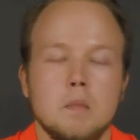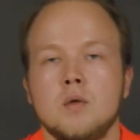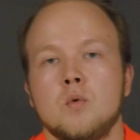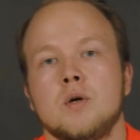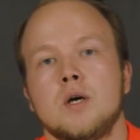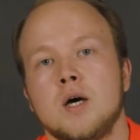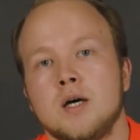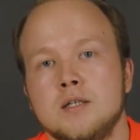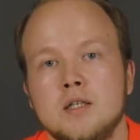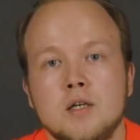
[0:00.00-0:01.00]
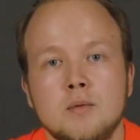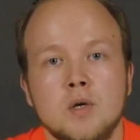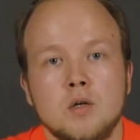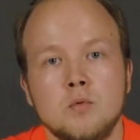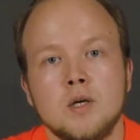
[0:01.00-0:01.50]
Hold card near
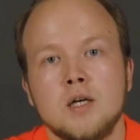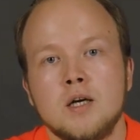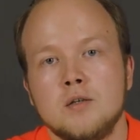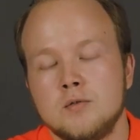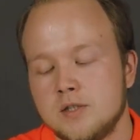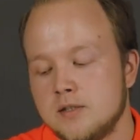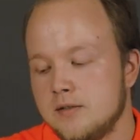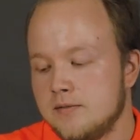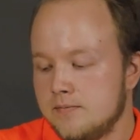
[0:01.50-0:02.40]
MR100 reader.